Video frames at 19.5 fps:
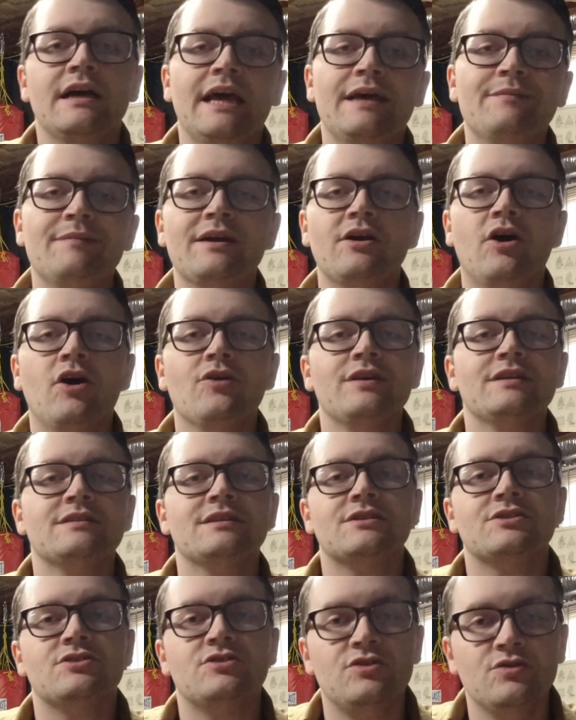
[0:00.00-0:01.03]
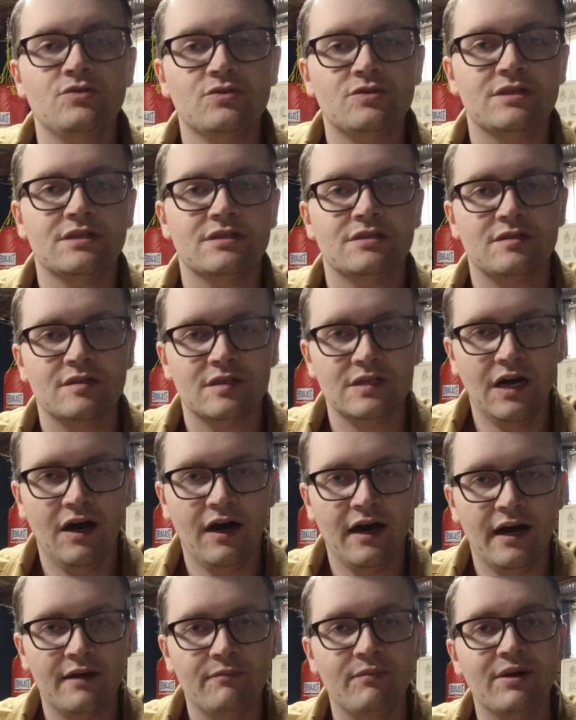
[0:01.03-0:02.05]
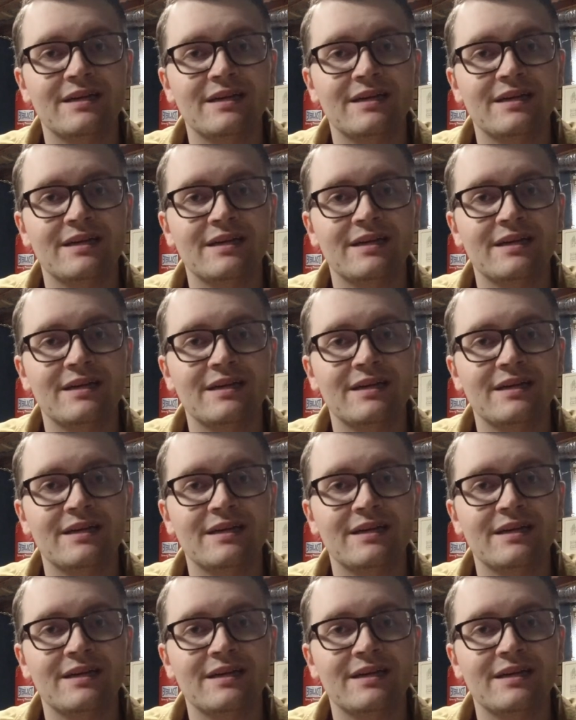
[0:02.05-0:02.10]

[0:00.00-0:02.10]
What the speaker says: He made all these excuses to God,